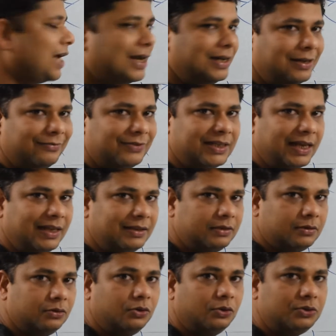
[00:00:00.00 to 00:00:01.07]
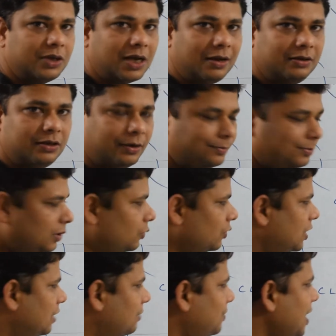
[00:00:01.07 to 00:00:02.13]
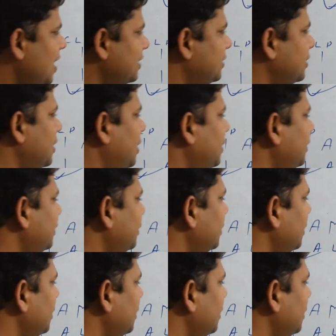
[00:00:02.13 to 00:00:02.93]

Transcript: kind of cells, those kind of leukemia is called